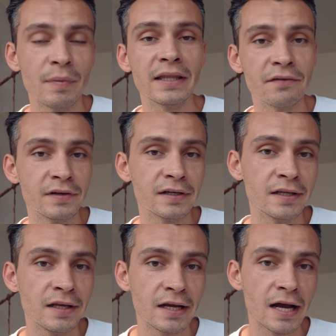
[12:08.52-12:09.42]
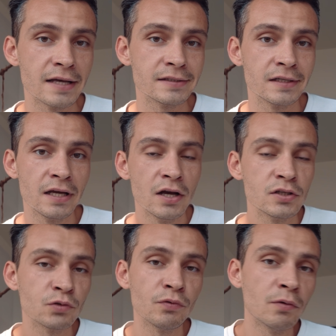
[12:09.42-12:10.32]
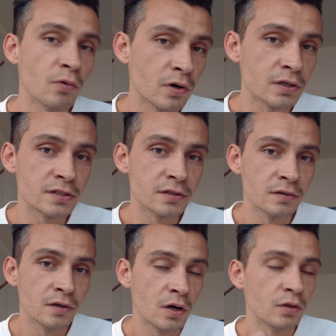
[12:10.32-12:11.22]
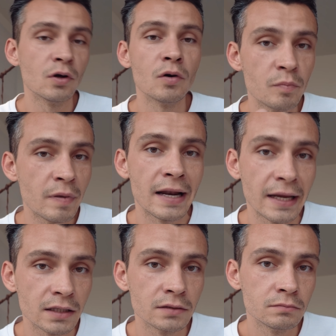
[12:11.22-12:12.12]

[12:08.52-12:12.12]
but definitely guys, three words, don't panic.